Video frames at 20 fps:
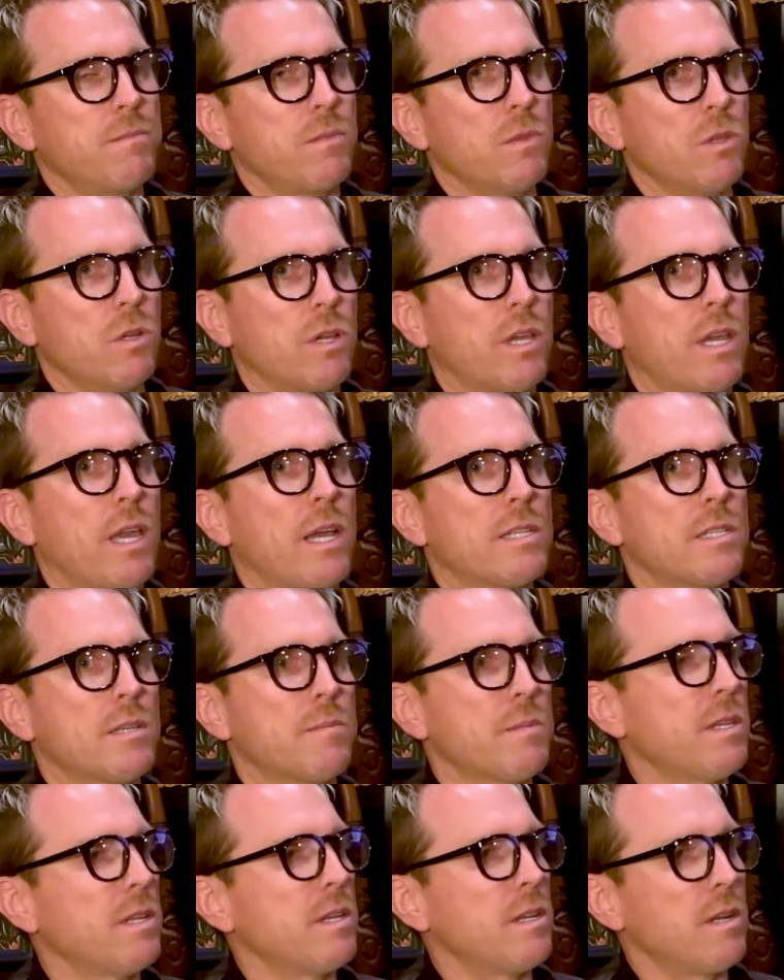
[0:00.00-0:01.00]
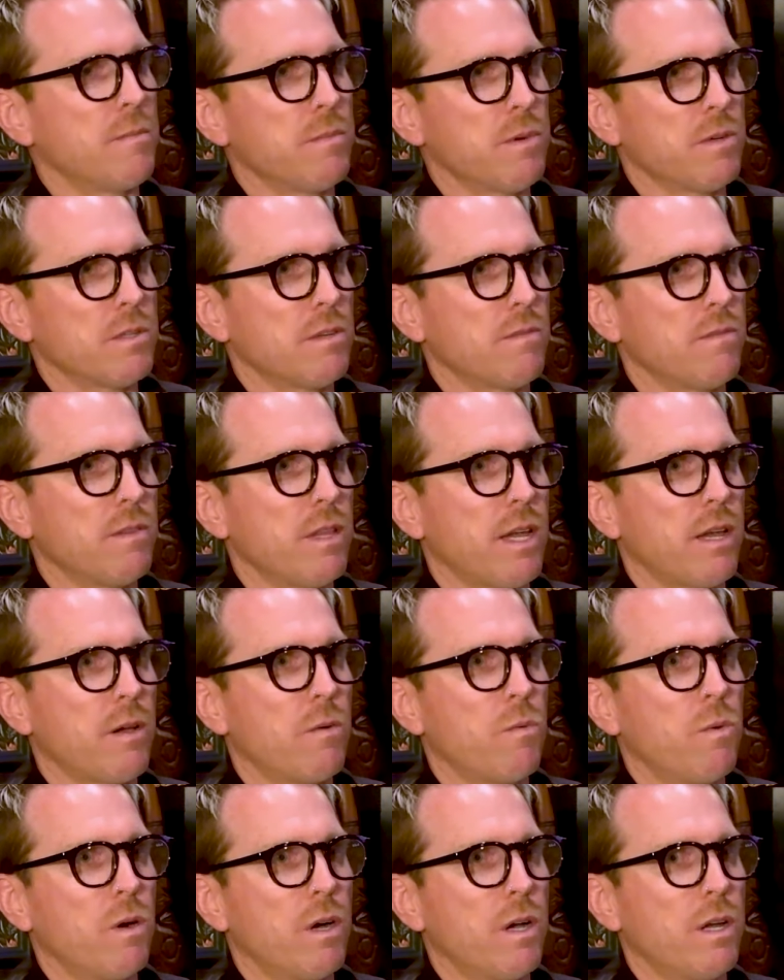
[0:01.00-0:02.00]
looking at some of the numbers of like
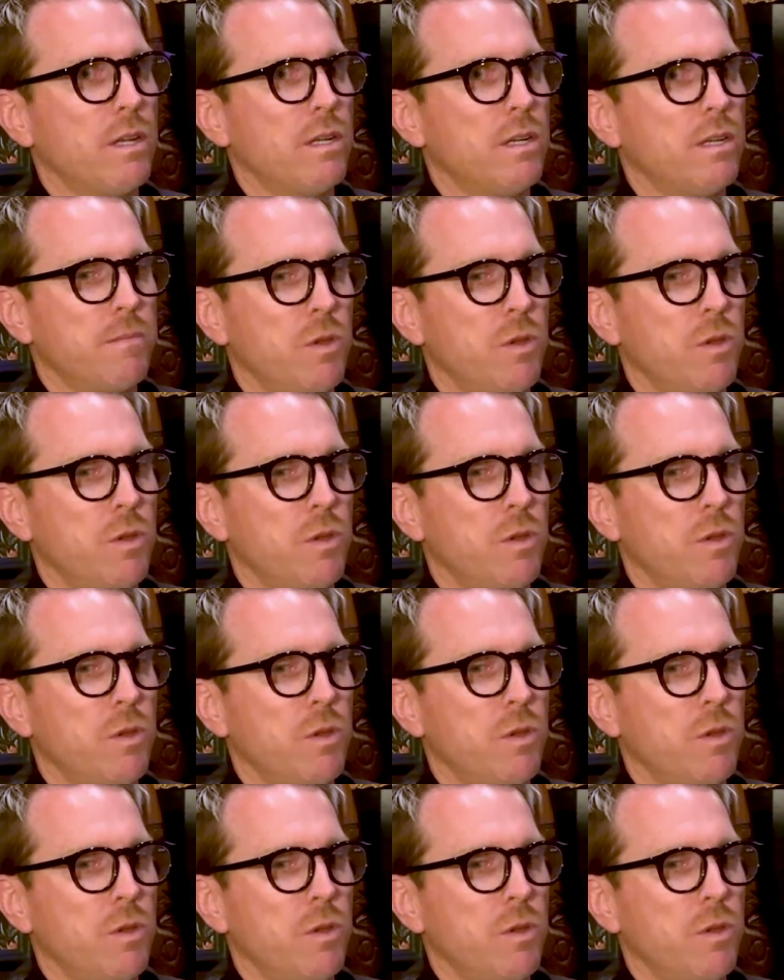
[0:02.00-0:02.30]
what